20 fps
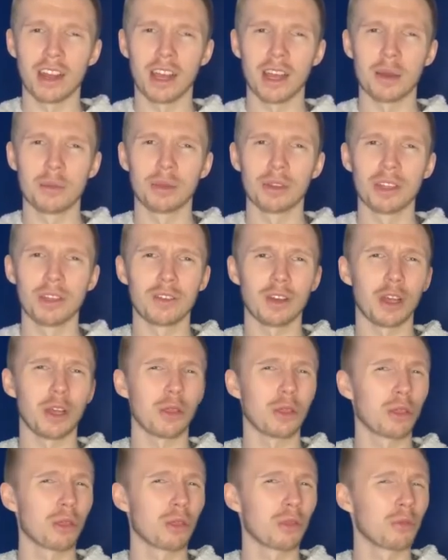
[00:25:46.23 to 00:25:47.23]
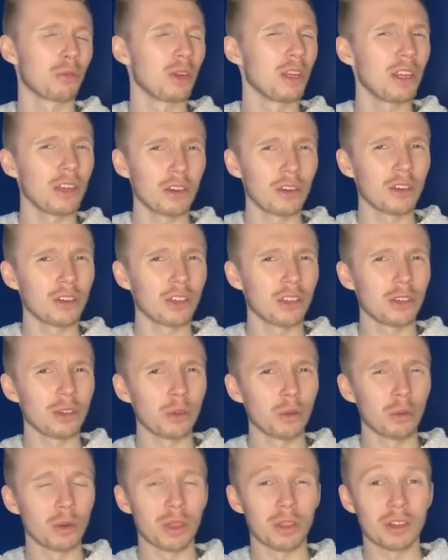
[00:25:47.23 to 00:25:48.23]
I believe, a three year deal
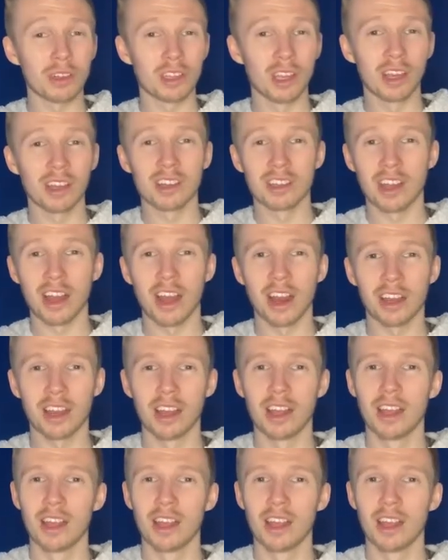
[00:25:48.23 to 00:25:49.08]
with TikTok,